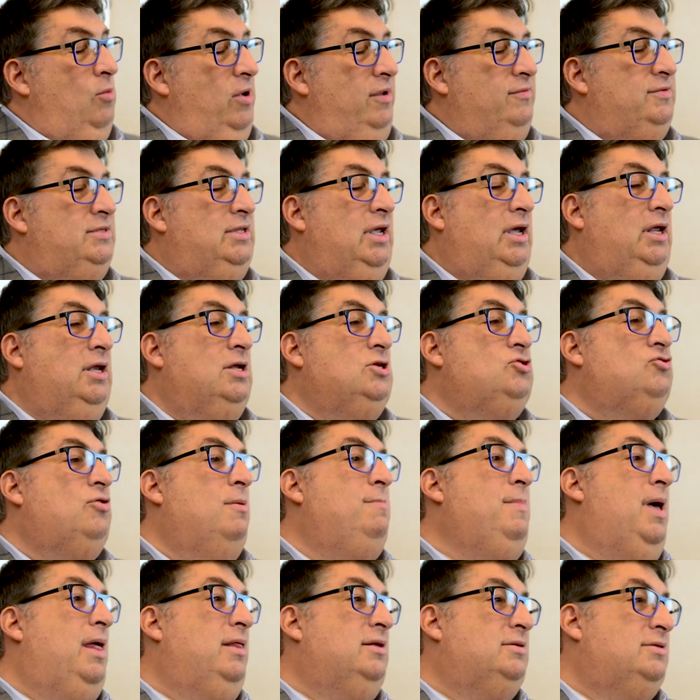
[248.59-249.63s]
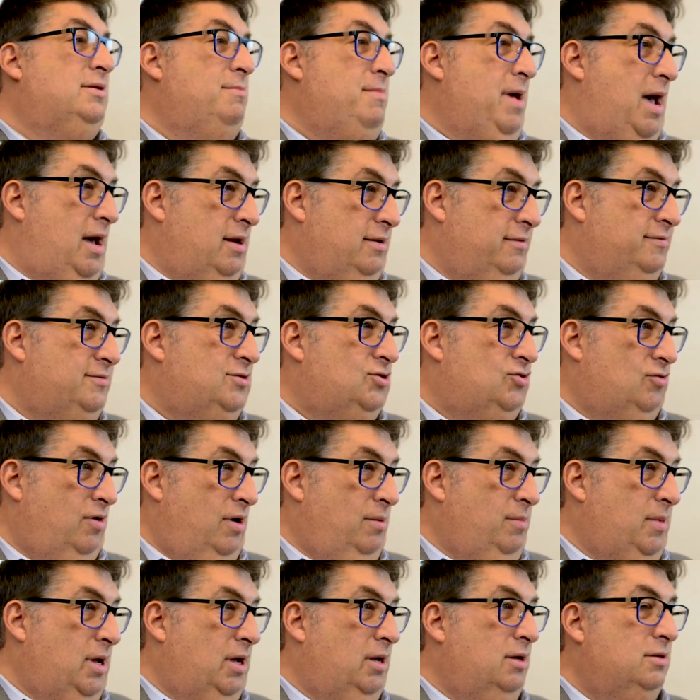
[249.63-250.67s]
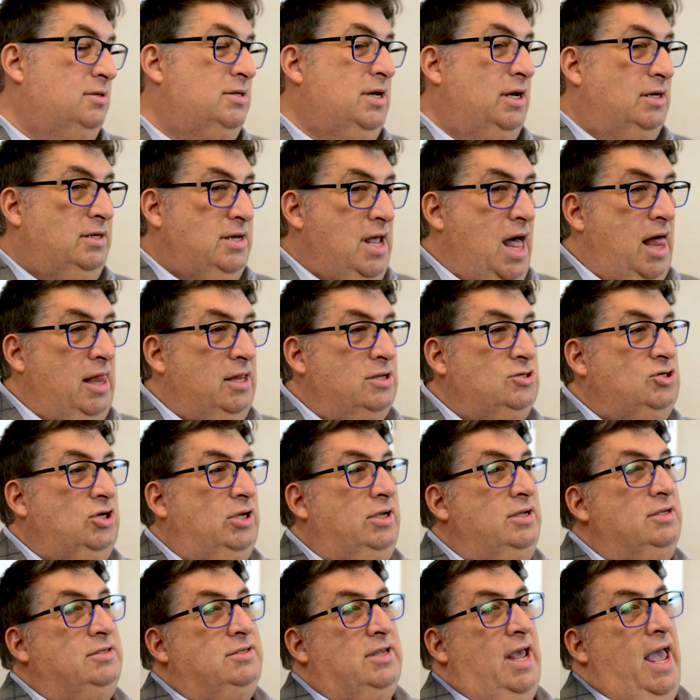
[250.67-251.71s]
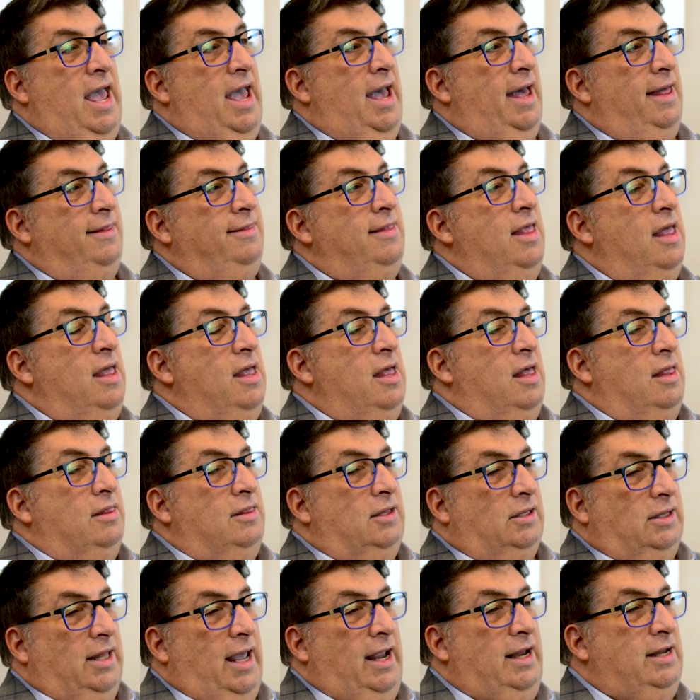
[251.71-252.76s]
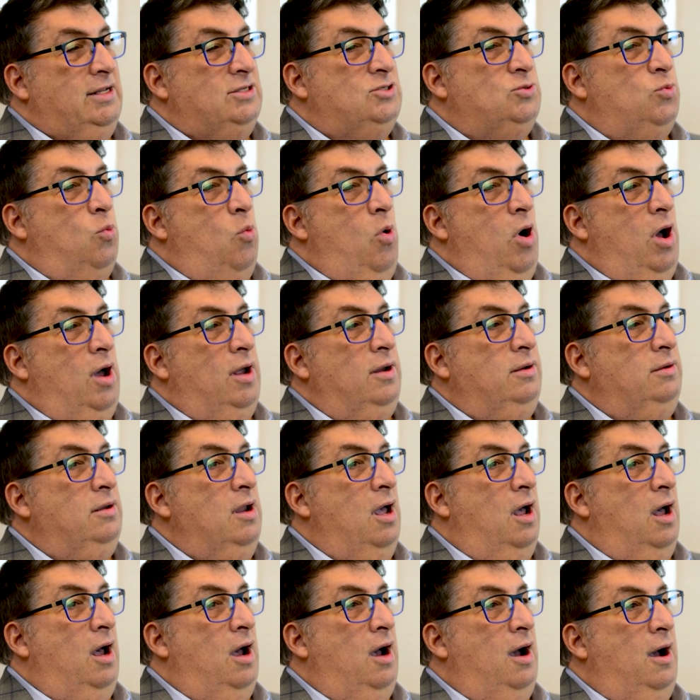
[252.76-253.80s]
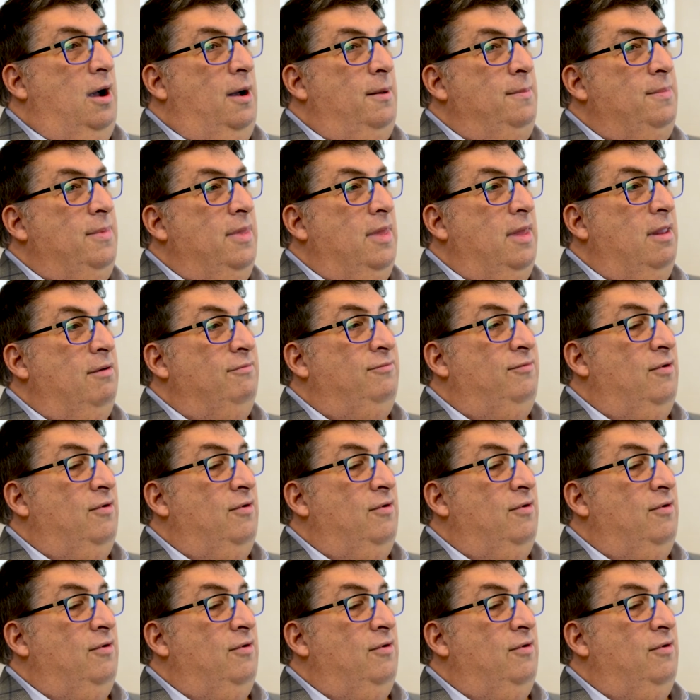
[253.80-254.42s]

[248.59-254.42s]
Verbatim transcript: We've seen a tremendous amount of streaming technologies and the latest one um,